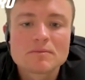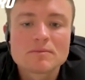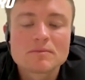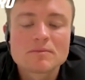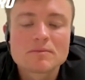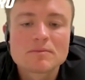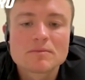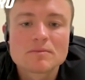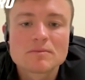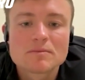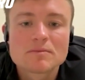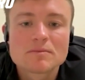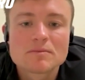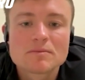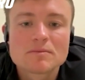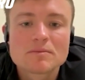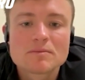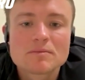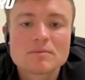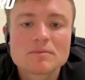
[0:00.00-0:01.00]

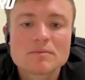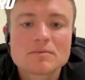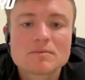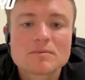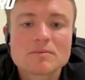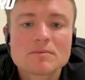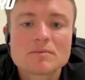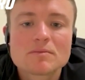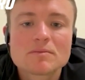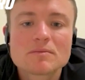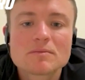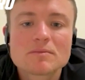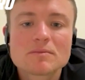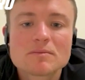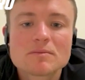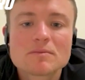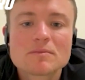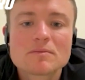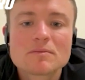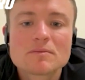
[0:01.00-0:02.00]

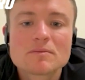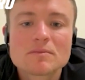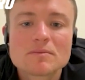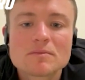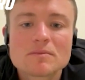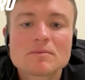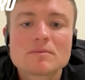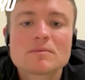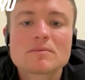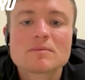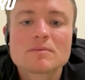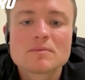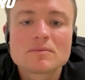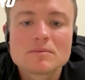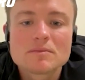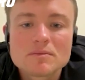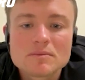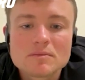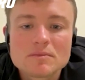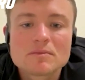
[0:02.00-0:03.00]

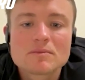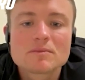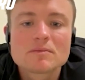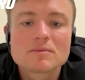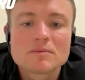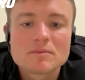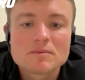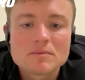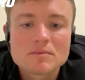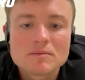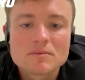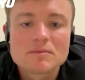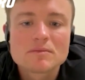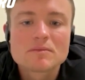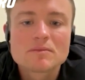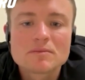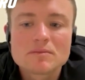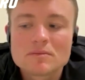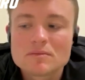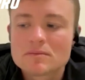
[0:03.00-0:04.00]

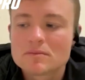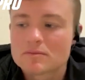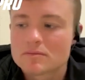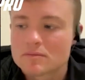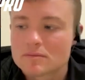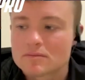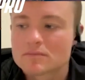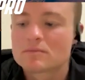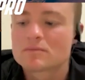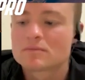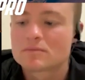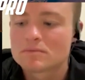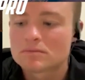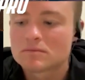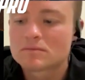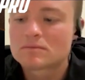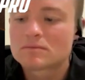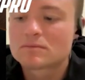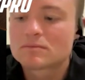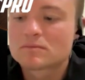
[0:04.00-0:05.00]

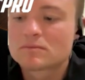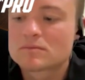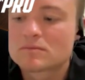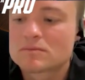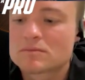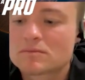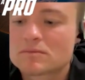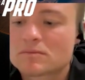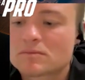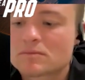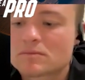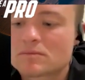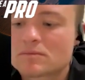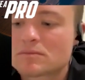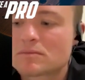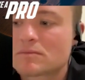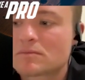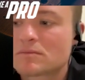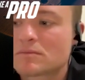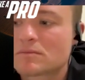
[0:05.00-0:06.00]

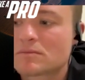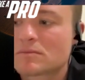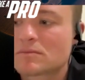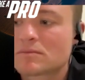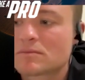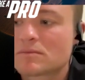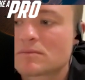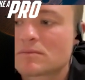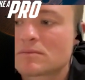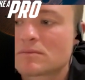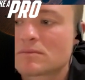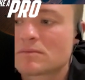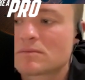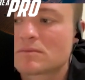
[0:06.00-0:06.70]
The person shown says nothing.